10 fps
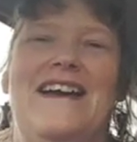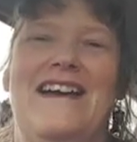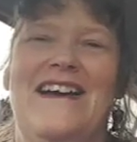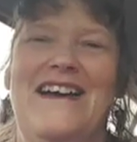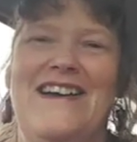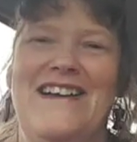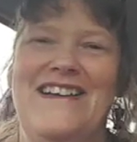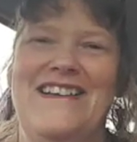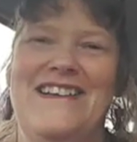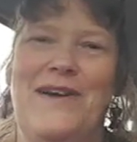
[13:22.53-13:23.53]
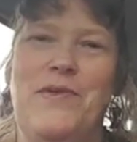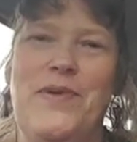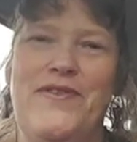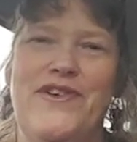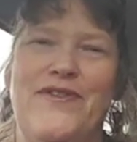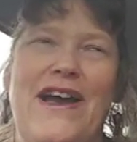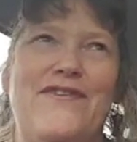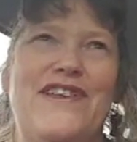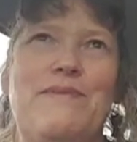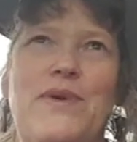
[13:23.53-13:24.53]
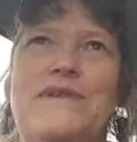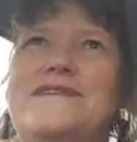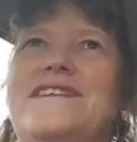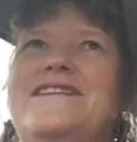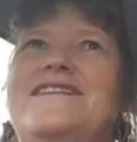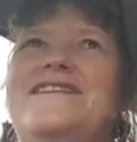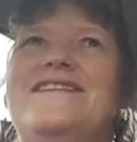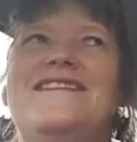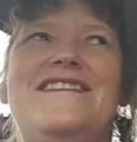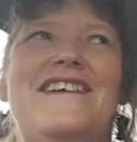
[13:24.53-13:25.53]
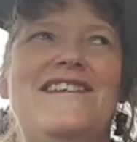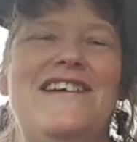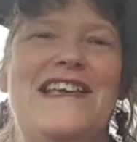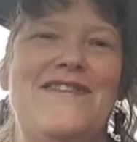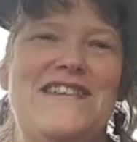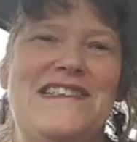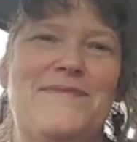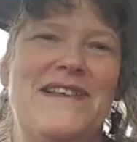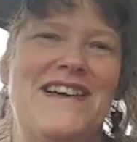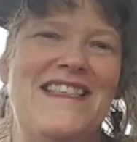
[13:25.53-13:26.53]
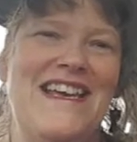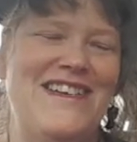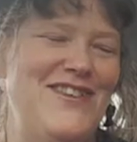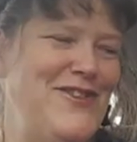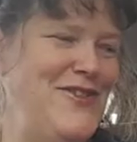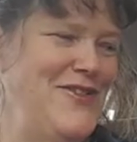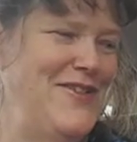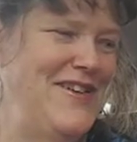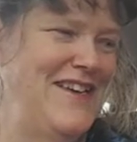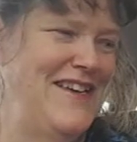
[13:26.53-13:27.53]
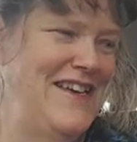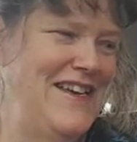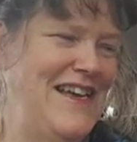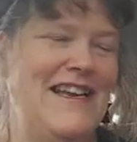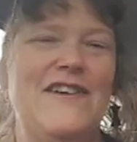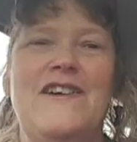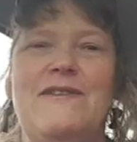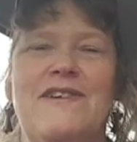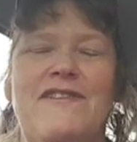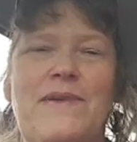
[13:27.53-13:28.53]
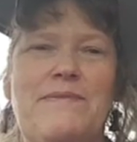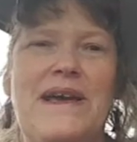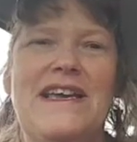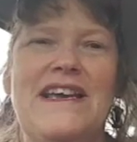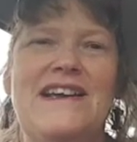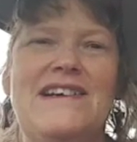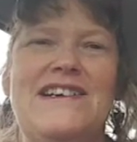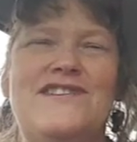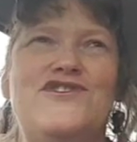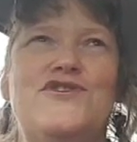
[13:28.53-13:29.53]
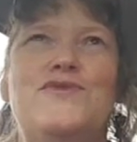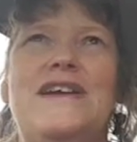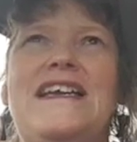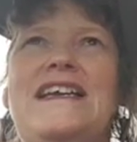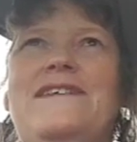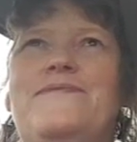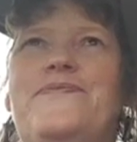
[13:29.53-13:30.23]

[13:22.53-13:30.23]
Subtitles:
I'm a bit of a crafty person. I like having something like that to do. You know, I've been making jewellery.